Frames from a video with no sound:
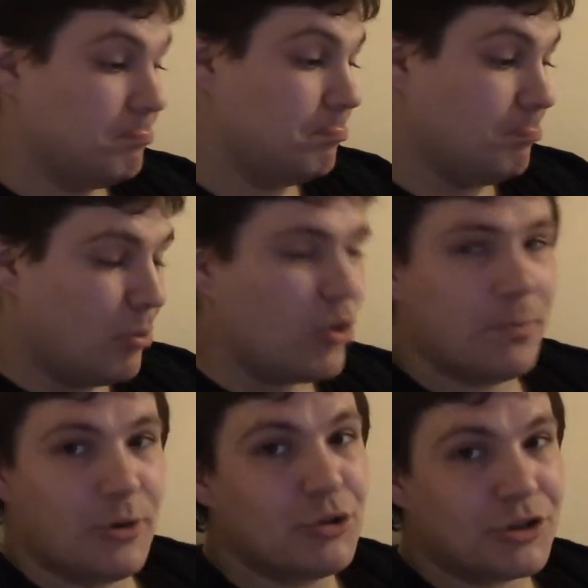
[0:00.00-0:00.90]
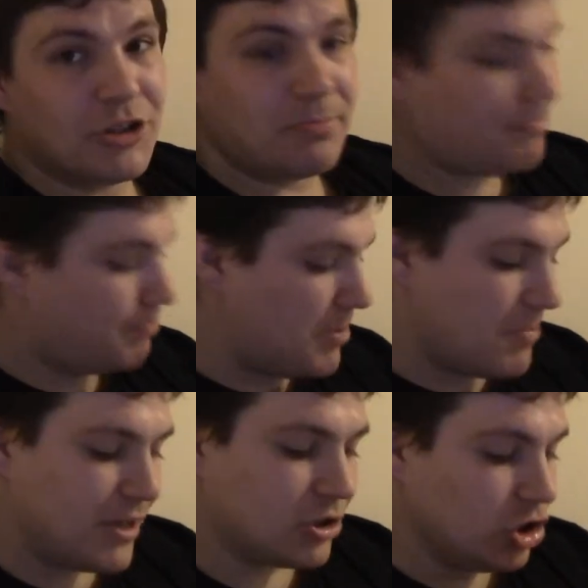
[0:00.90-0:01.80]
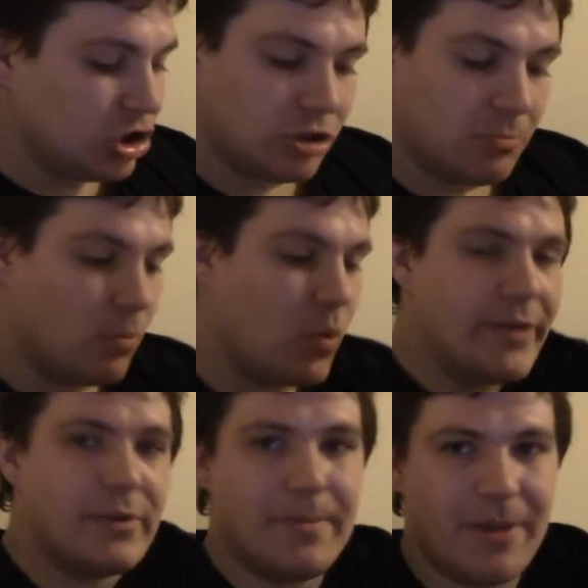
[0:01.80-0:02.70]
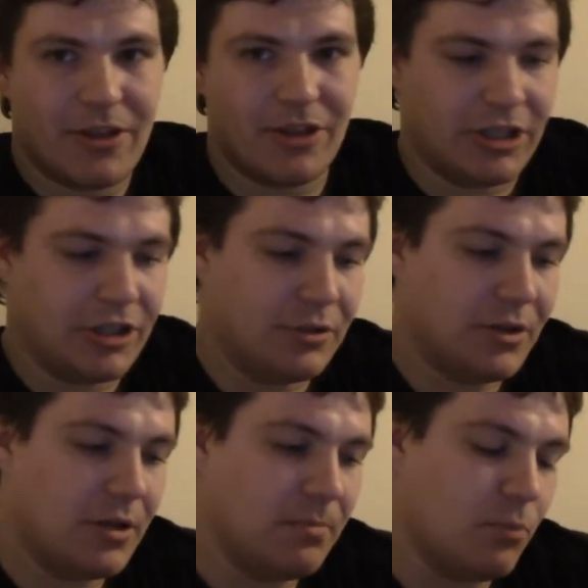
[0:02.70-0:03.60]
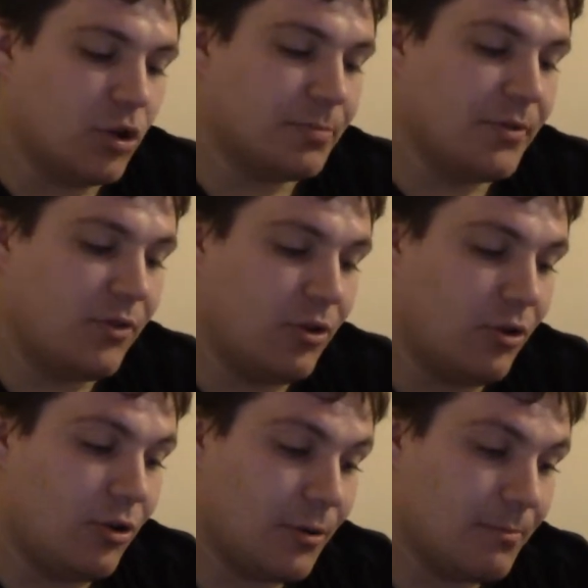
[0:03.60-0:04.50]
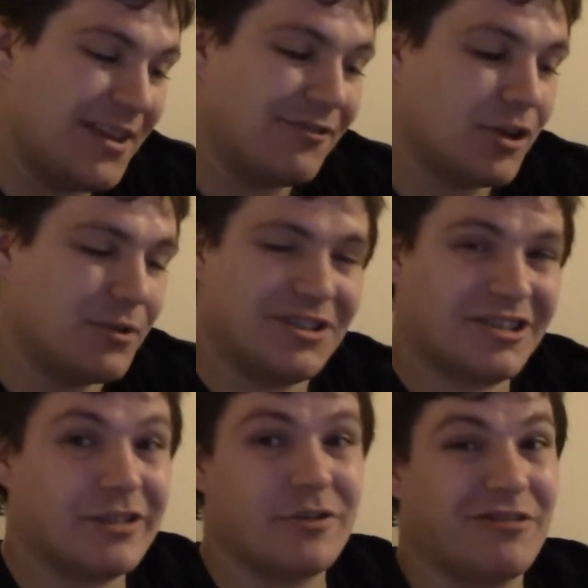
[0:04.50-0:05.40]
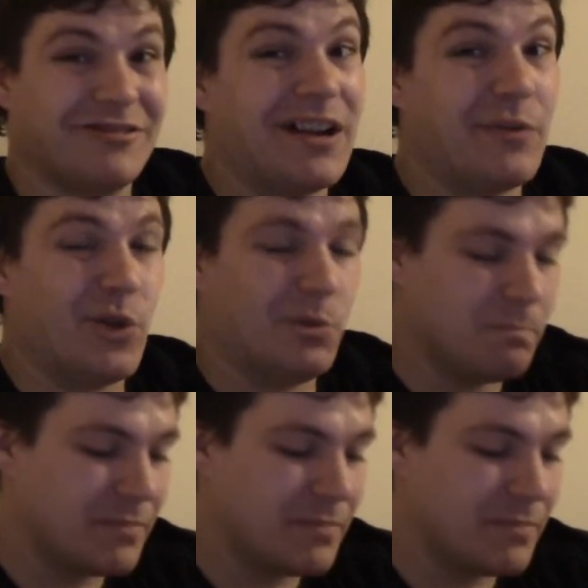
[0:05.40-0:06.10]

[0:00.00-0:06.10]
But the booster's been made way better than it was before, even though he's still got a rifle.